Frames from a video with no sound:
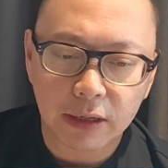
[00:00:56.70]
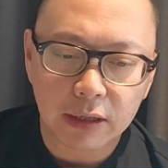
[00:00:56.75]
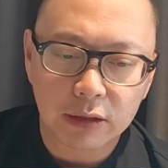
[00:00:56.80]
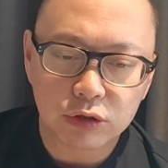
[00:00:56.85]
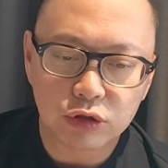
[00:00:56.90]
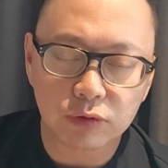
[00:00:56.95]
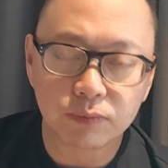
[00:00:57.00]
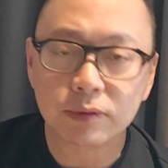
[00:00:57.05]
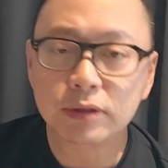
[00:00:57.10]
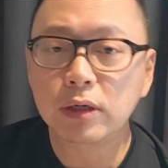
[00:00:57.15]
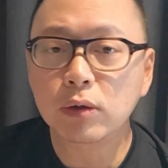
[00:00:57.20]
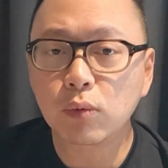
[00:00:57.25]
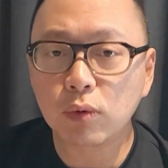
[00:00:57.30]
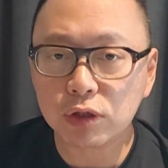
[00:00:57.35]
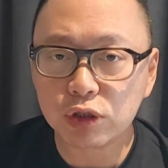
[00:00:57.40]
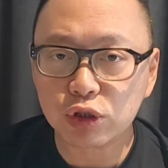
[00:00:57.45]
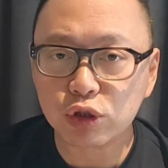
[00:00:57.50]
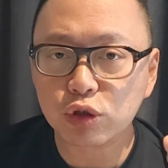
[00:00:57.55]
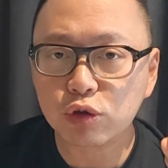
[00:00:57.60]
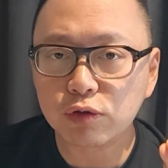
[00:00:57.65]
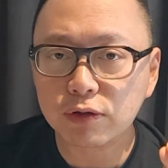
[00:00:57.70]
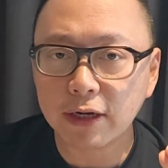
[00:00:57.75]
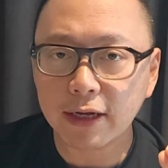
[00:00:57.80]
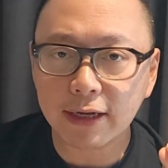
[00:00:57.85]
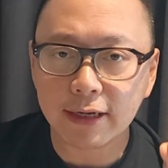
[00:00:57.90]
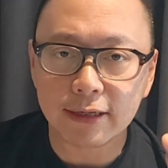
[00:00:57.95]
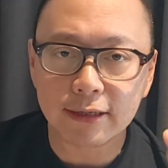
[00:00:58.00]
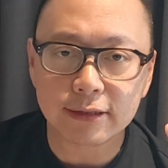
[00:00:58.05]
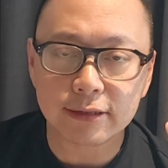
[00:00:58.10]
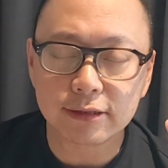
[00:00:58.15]
Jupiter was known
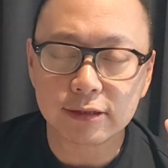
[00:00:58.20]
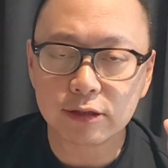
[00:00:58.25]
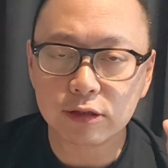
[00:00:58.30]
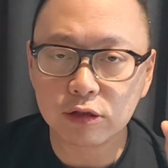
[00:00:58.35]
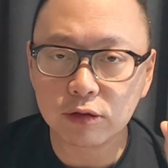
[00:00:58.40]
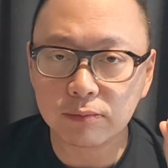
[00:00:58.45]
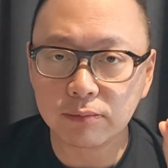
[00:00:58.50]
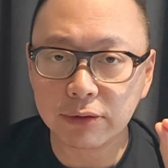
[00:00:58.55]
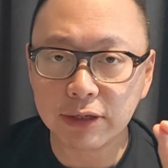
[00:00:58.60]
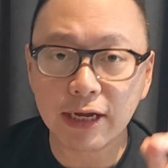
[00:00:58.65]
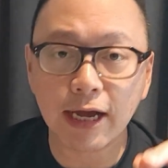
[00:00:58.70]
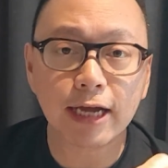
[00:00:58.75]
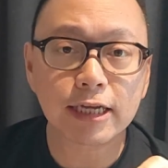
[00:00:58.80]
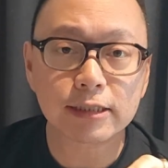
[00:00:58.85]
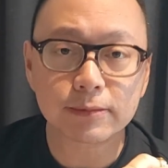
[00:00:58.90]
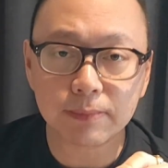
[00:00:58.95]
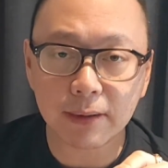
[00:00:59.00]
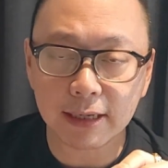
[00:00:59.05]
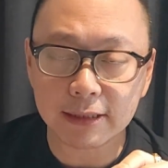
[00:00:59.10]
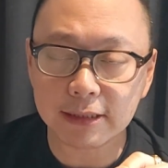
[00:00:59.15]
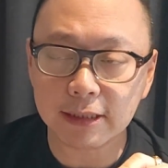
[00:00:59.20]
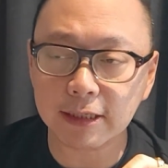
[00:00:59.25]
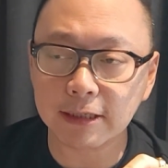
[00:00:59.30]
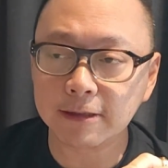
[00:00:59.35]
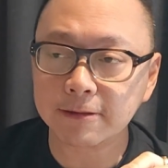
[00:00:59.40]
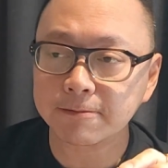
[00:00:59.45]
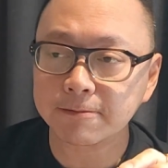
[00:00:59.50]
as Brihaspati.